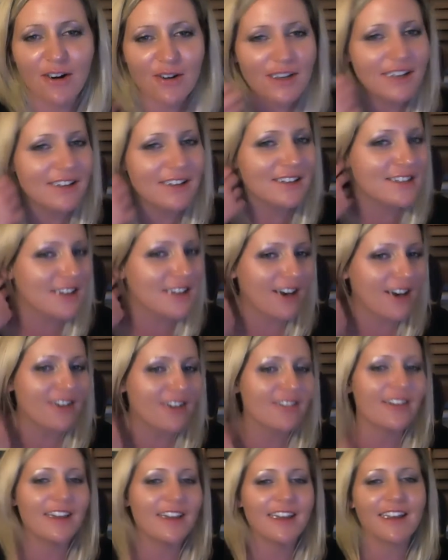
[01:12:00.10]
He is our,
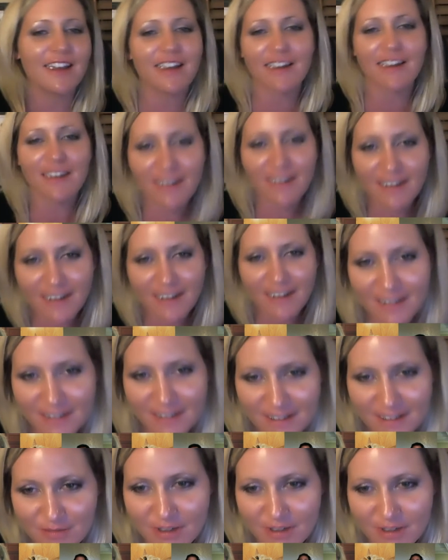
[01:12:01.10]

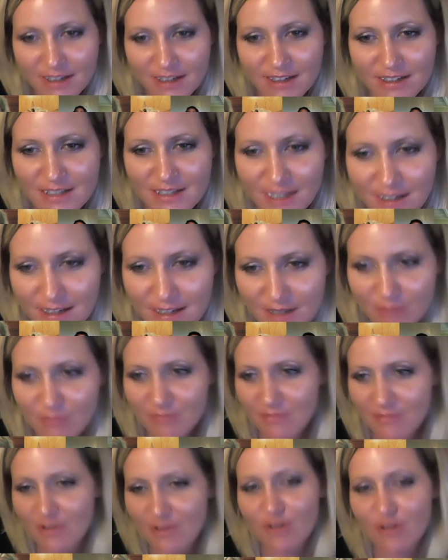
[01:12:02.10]
we need to send
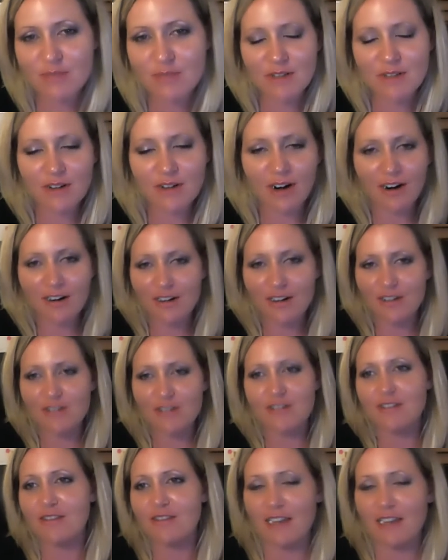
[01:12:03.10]
him Christmas
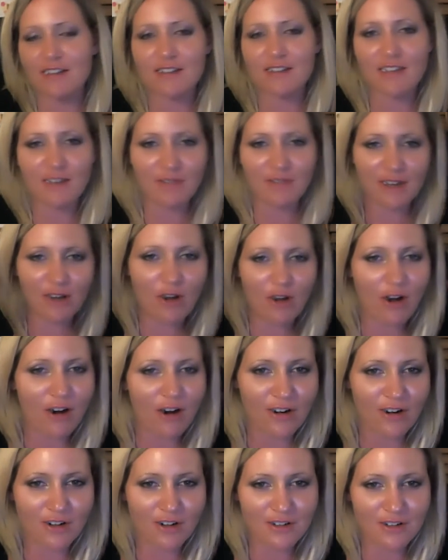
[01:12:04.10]
cards, Thanksgiving
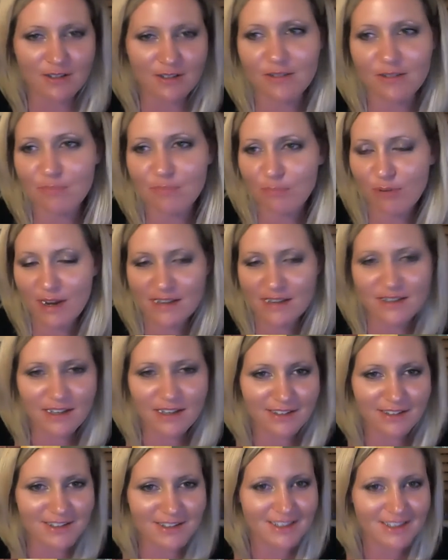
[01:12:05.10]
cards,
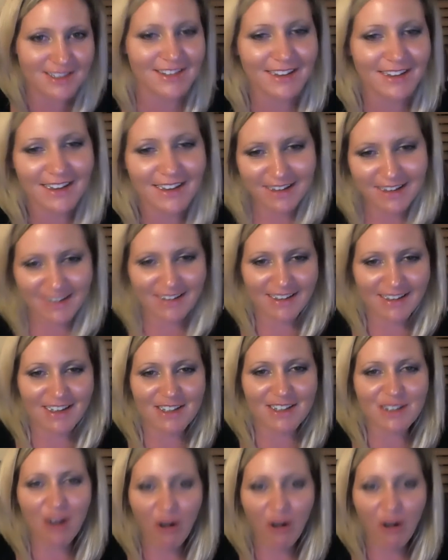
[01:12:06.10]
presents. He's so